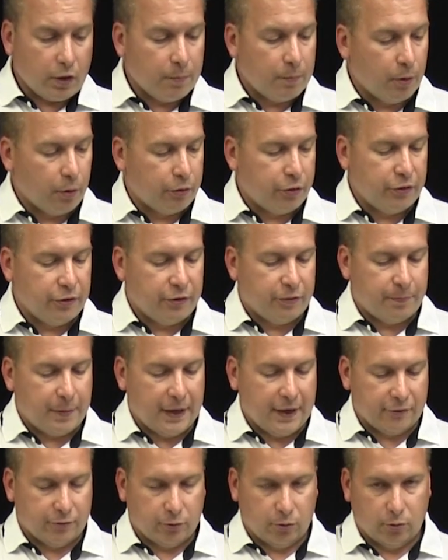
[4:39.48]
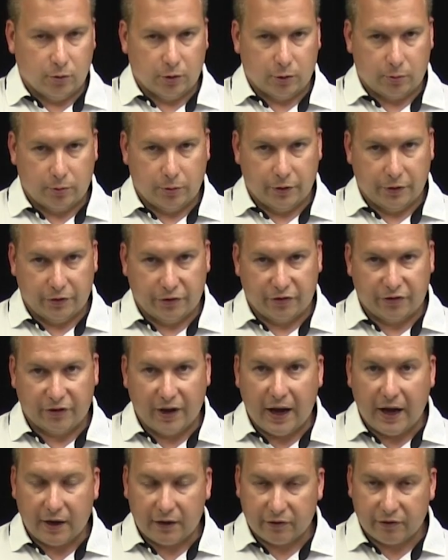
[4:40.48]
Both of these pans will work with
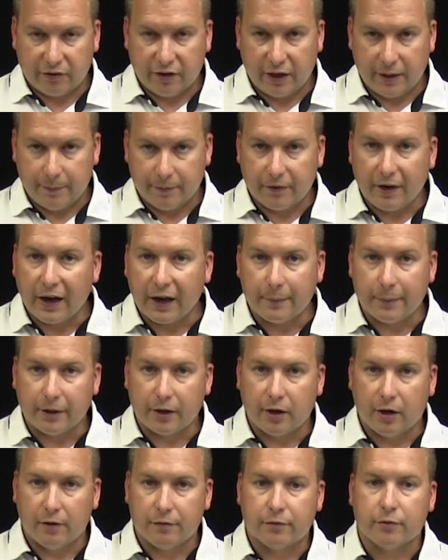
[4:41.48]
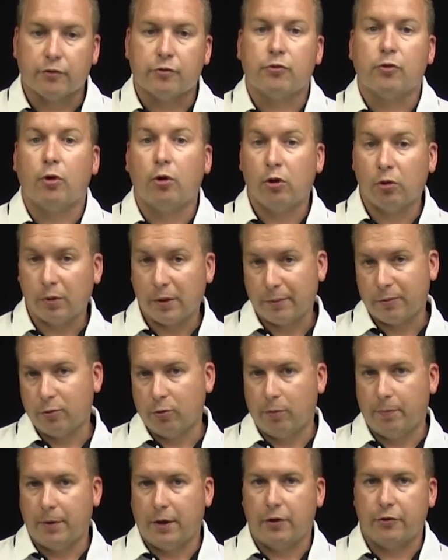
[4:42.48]
stock type timing covers all the way up
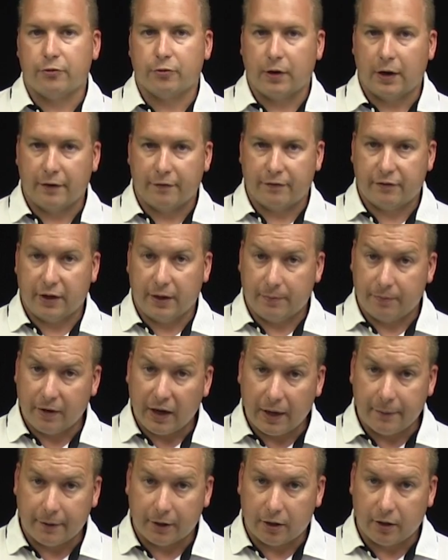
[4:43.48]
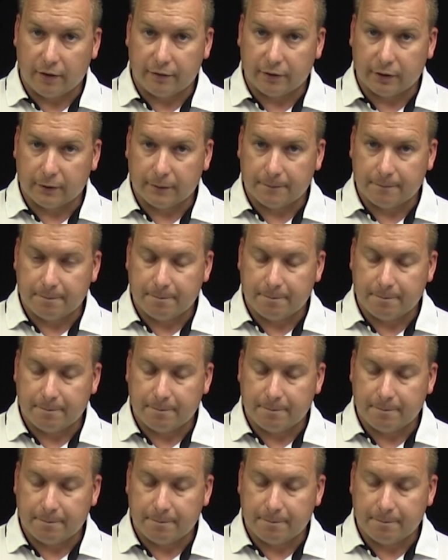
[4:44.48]
to a belt drive type timing cover.